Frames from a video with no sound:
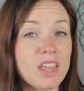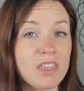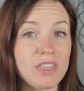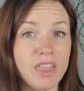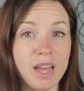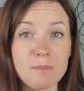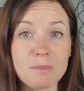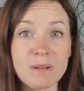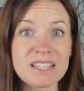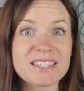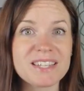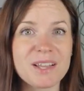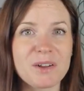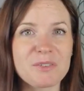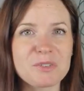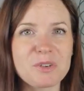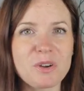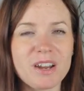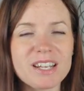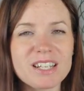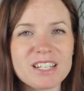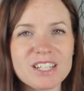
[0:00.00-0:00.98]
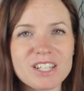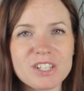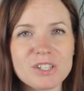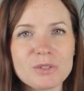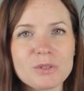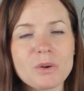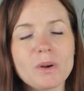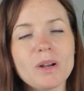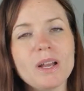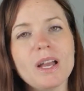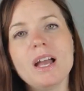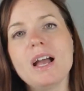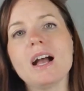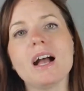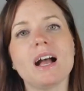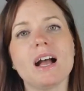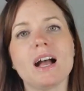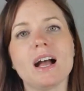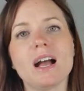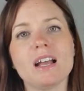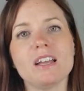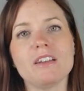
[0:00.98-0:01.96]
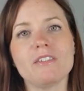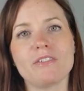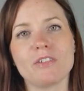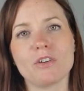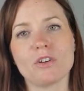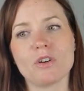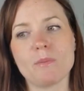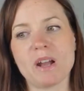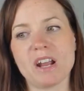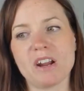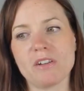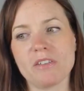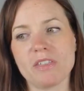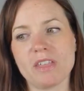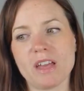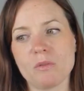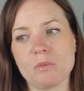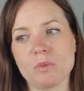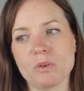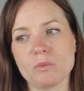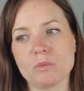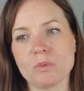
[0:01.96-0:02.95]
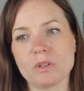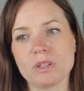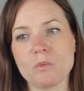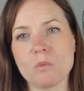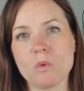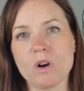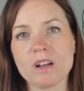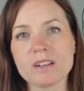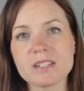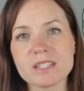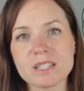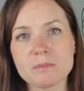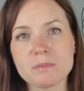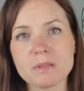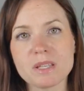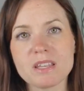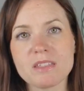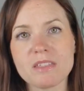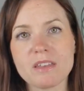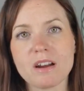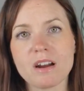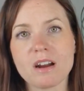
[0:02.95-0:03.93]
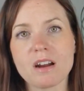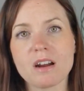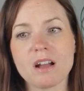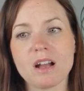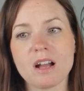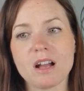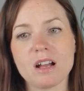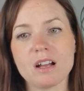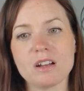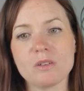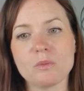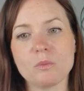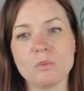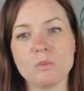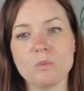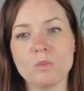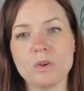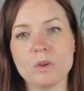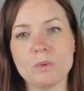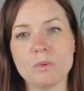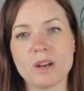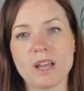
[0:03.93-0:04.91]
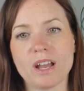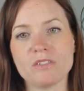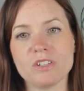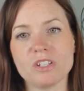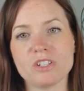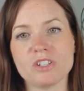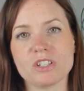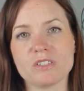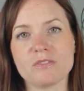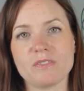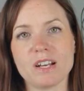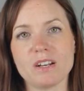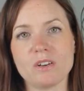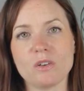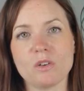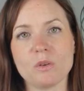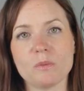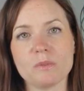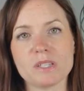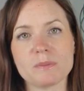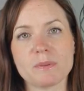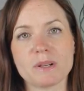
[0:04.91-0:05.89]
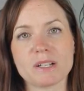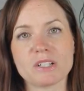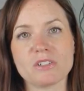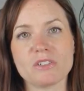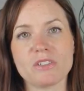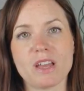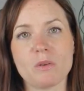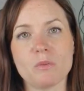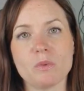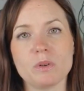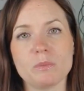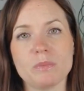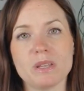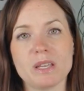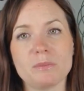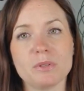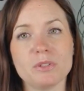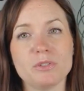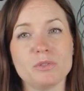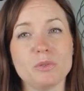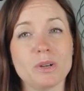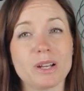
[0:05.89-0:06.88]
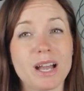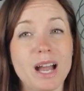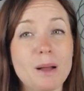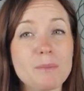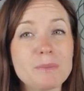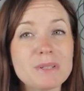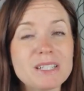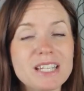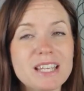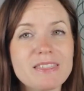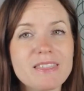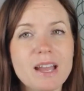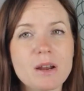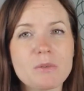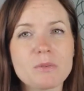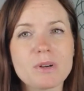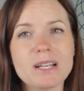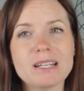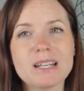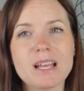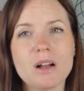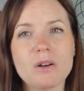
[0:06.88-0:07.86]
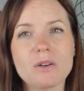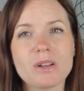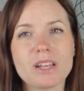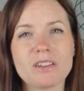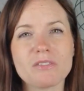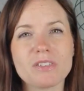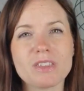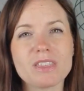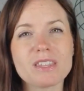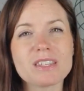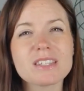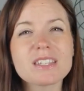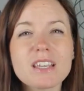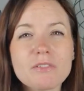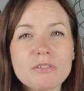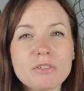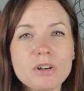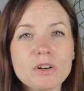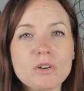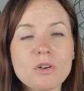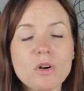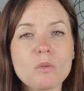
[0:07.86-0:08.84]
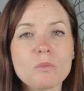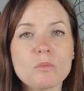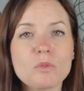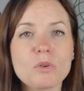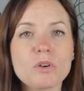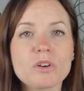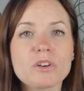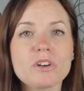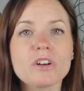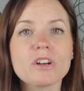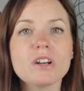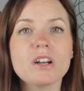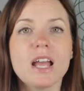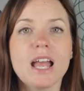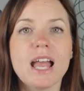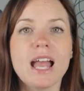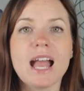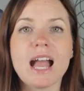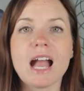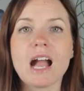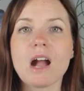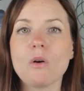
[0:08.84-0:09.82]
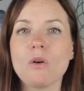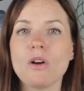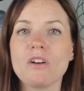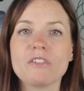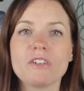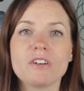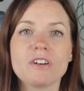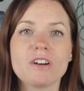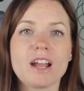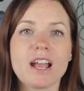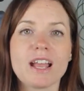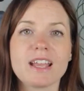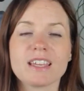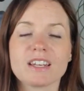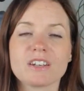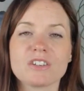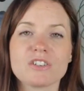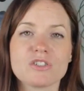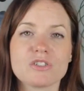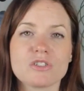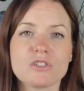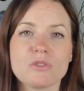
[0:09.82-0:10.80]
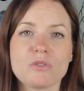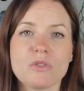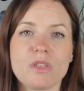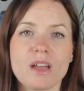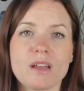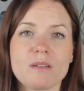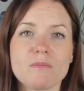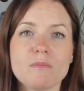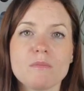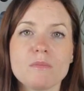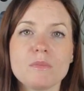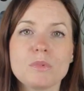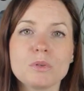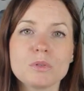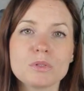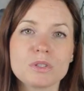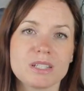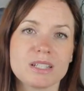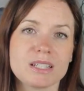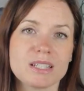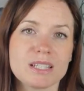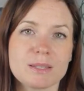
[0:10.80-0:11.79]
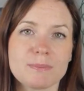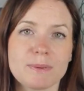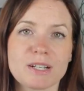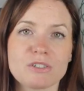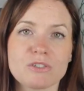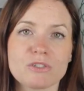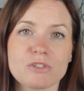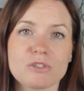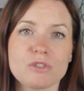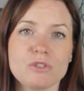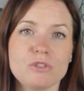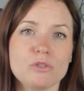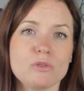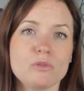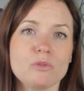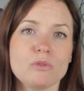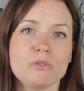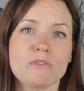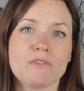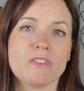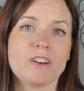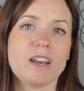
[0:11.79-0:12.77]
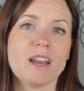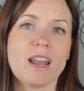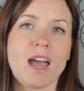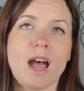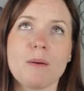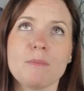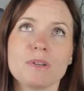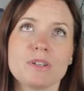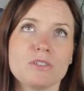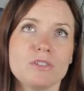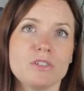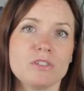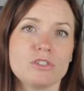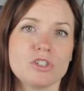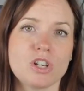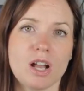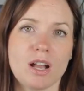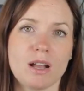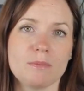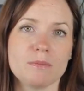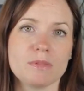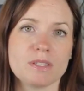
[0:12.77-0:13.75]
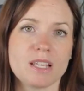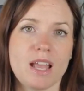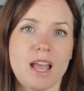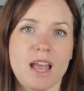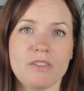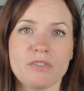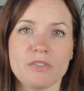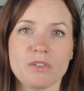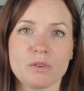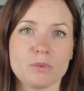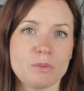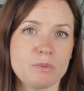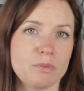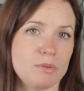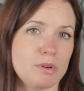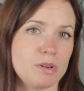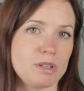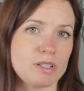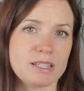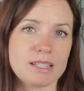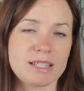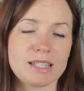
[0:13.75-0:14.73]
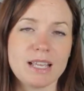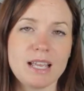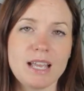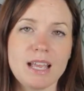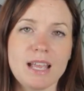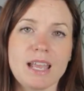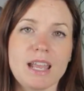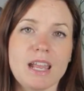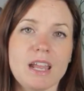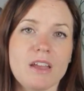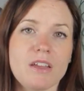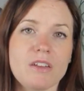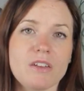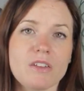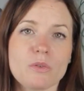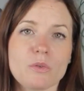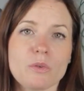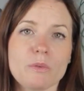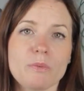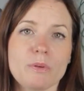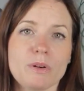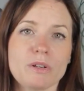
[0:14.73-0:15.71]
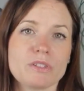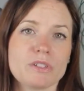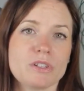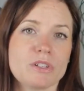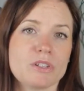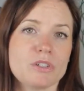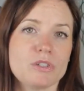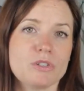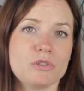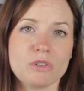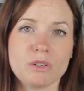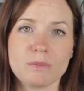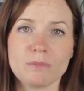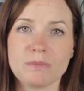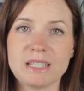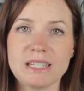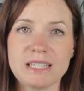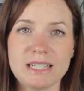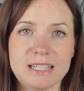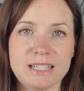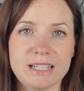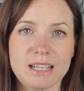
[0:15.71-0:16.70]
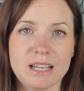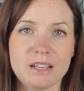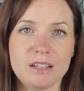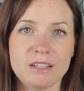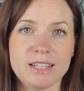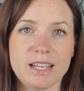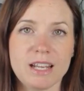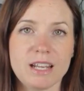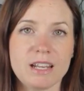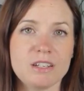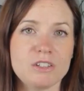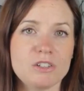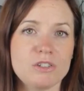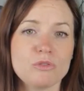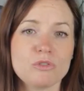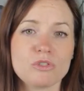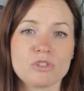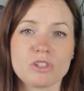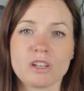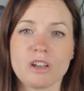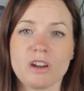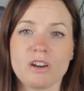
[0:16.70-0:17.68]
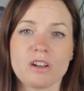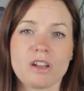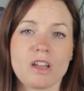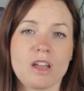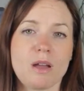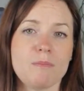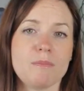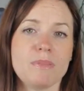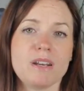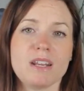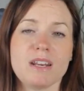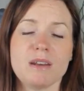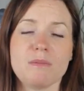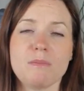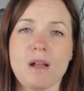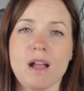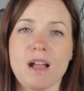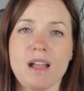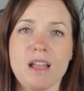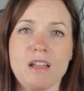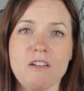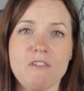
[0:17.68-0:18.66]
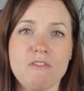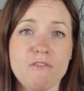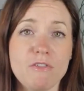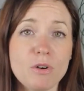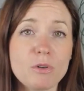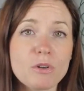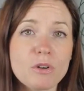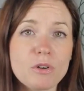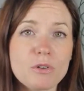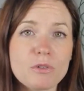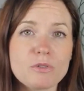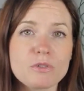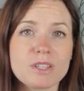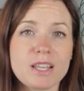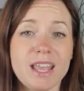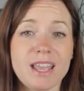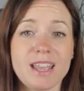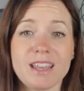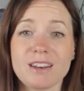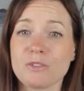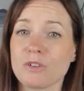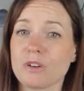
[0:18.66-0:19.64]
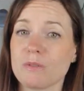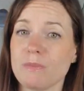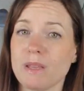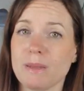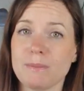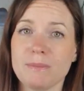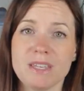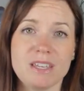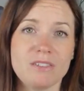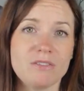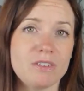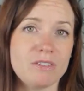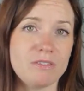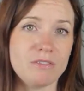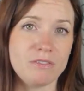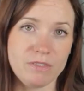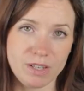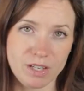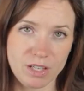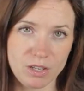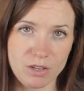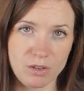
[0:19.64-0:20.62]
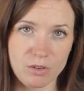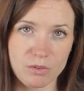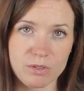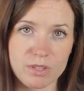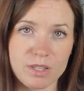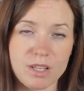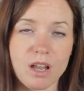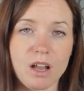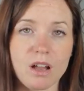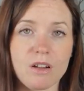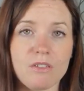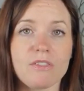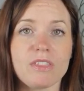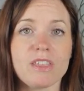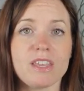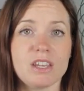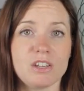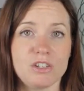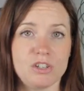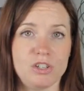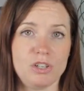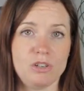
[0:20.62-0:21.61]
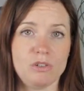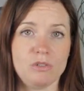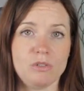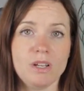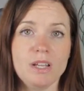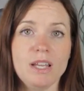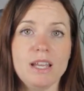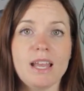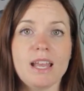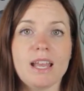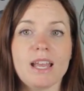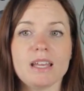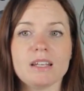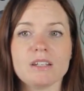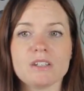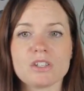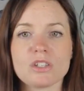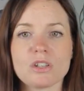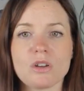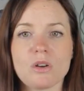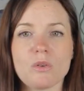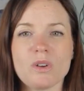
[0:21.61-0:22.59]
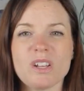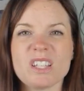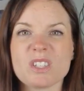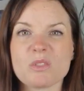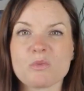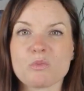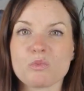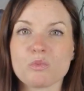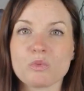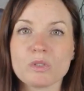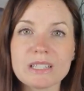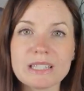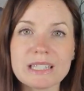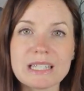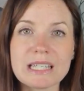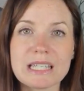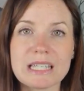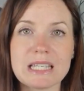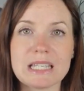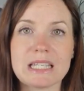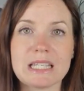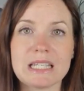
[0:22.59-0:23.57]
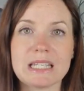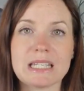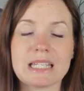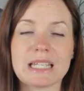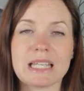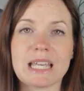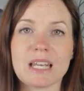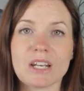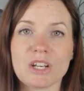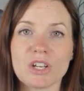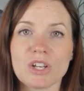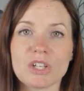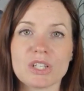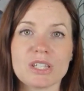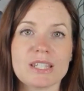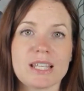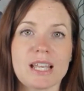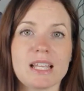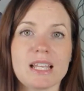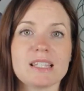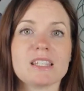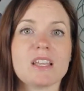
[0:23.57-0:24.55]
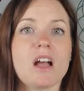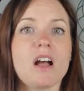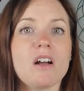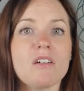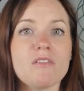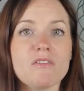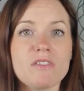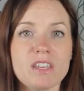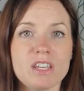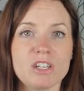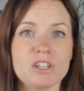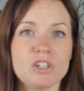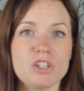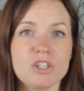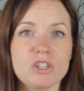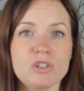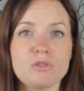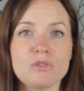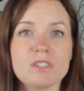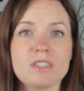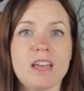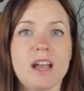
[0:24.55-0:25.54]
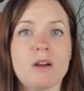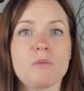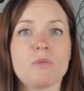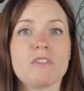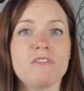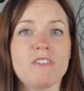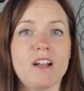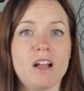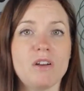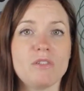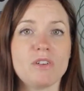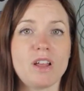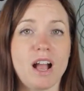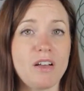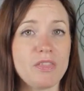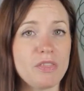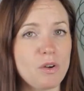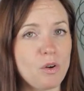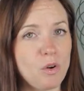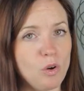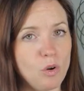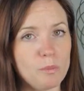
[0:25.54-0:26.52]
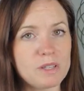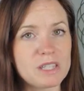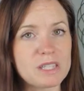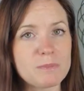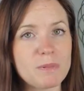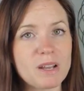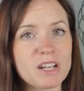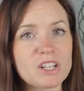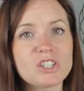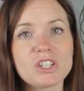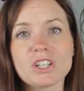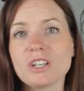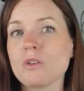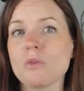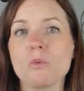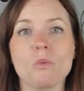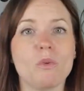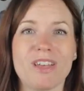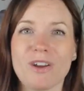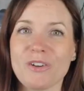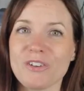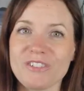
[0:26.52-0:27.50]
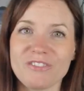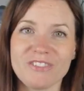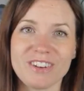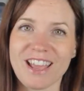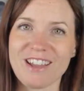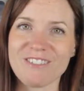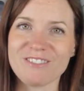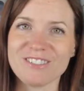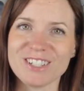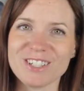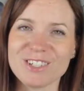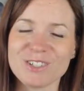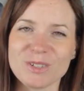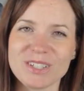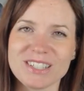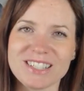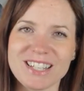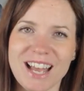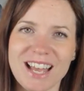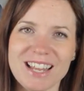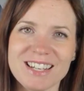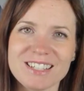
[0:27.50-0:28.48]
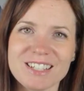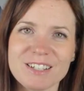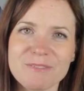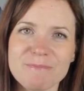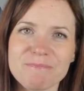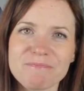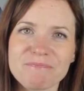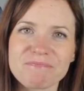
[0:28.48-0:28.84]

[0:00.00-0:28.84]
That might sound great to you. If you're a buyer that would really want to be there, we would have to just find a home inspector that would be able to accommodate that right now, given the Safer at Home order. However, I can assure you that most inspectors do phenomenal jobs at their reports. And the reports are extremely detailed and usually are accompanied by photos and or maybe even videos of the issue. And so it's really easy to get a good sense of the issues that were found on the home inspection without even having to attend.